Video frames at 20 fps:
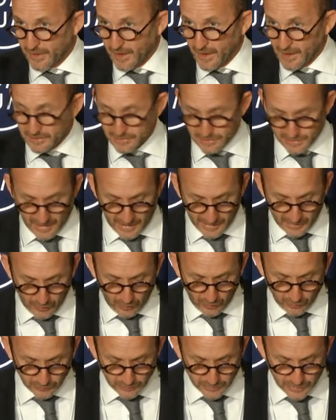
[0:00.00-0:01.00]
our
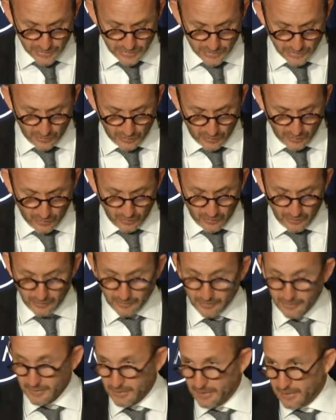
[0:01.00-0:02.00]
stakeholders
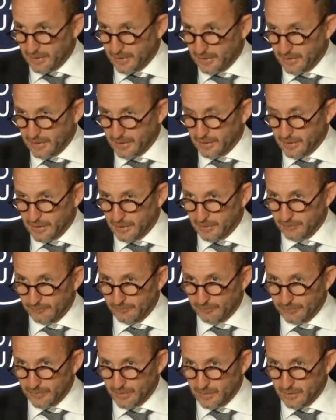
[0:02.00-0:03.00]
on uh,
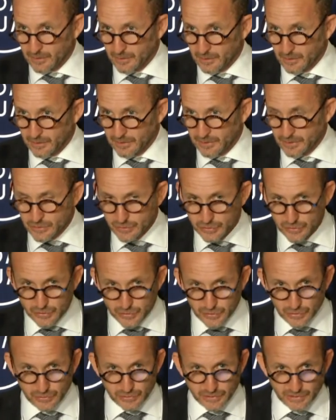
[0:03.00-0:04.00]

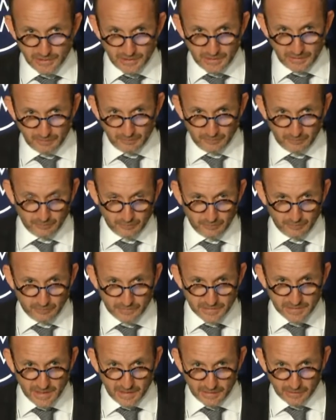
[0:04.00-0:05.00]
introducing
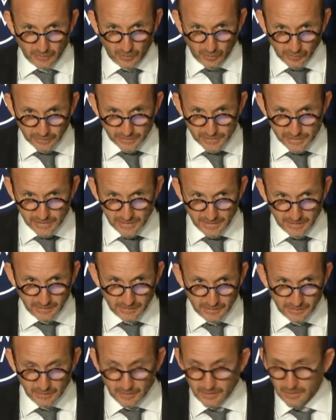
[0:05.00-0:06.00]
technology,
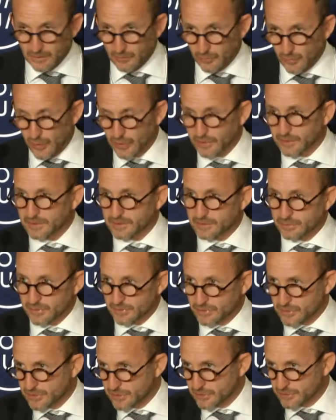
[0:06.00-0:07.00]
working to
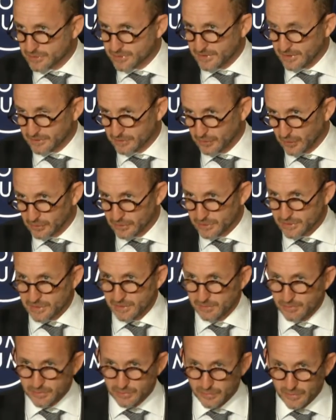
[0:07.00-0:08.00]
introduce technology
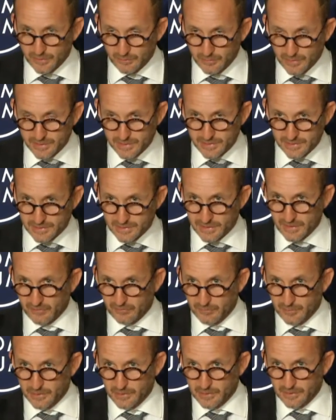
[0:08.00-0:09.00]
between business,
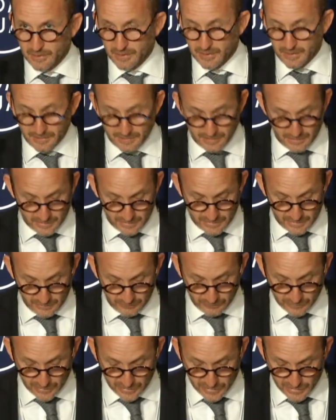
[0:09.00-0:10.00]
government, and
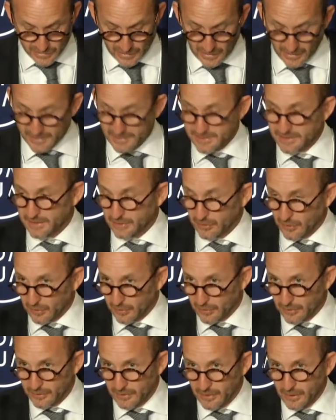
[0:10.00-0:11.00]
civil society
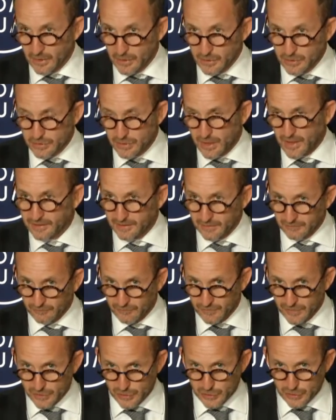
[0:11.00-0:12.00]
on tracking
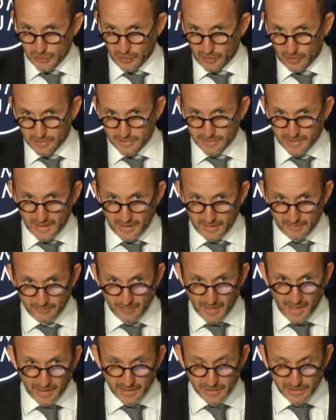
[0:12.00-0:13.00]
fish stocks and
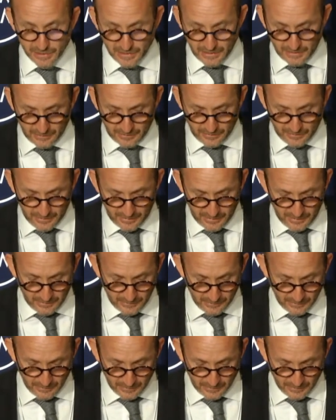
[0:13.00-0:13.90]
managing the